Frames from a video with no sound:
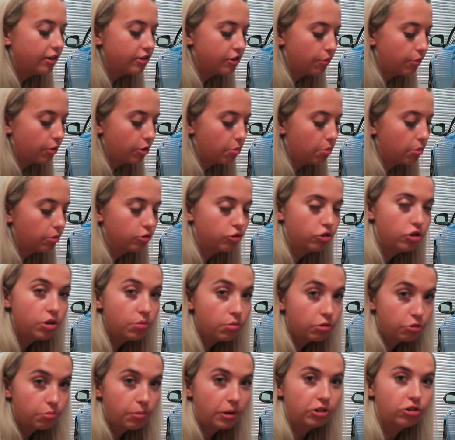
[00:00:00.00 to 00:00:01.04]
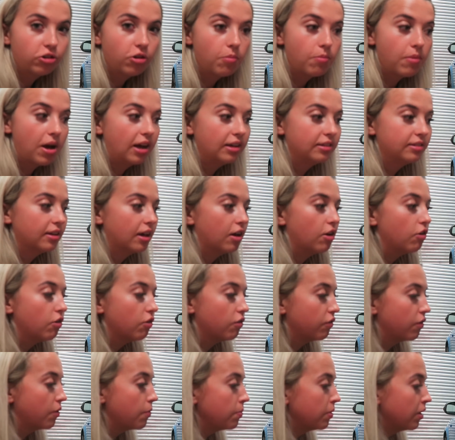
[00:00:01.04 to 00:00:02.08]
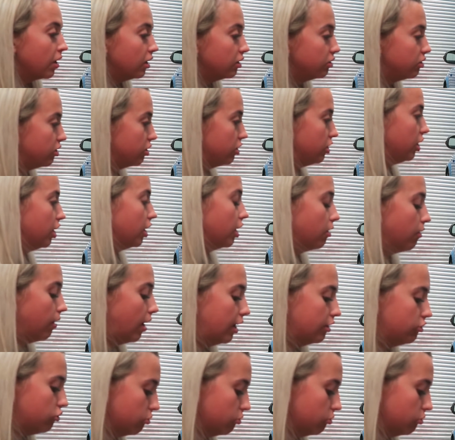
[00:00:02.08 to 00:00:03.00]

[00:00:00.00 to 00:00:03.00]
don't want to put too much pressure on myself to, you know, like